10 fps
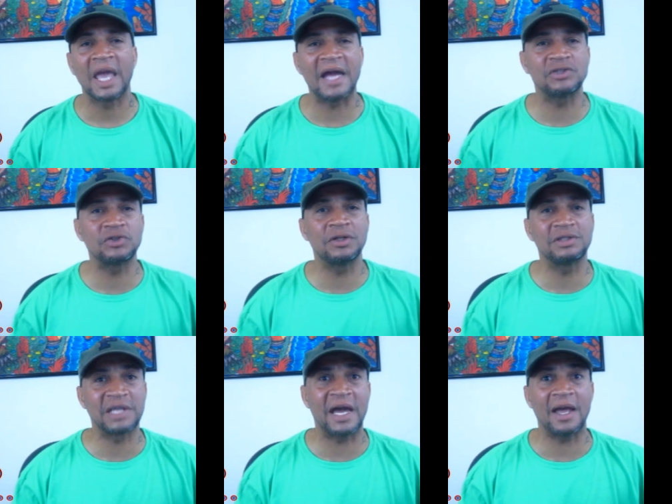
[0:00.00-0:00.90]
I
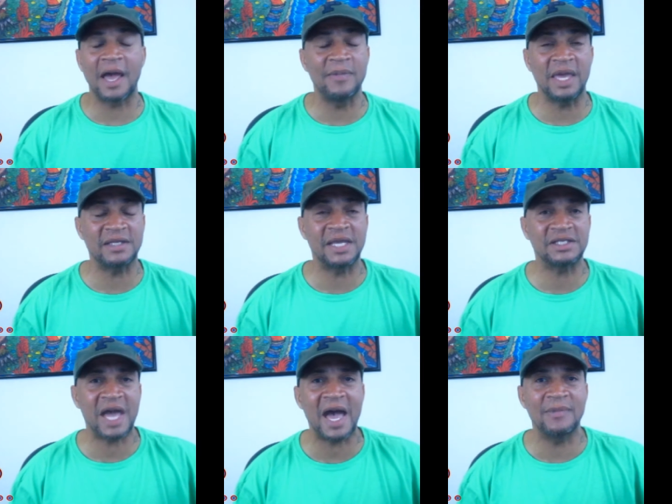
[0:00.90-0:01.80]
mean, at
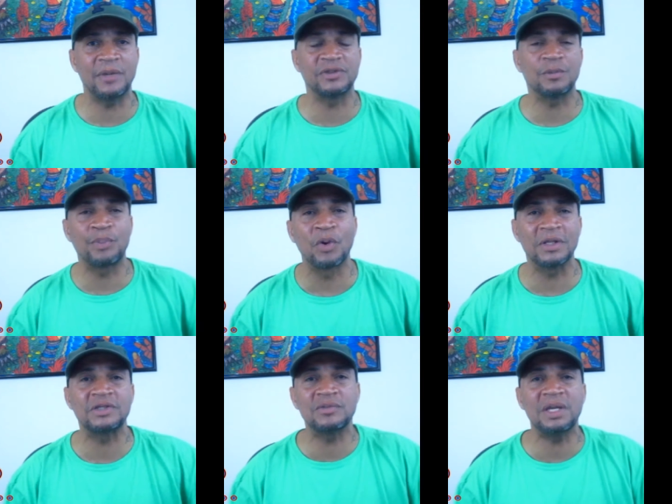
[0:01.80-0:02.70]
that time it was
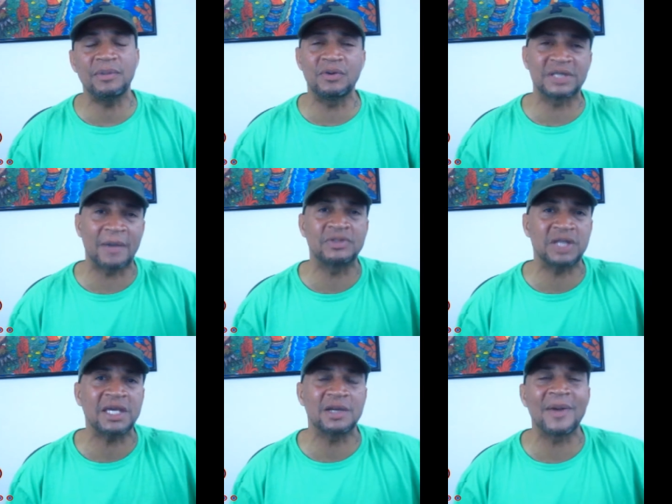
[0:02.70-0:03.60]
important to me because I was
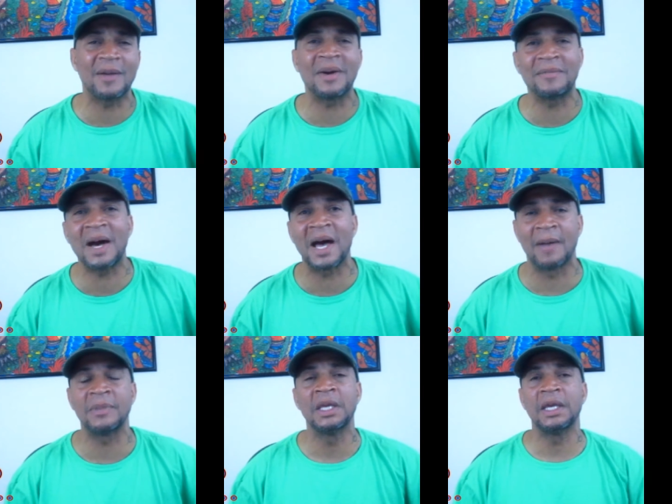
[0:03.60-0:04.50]
thinking about my mom,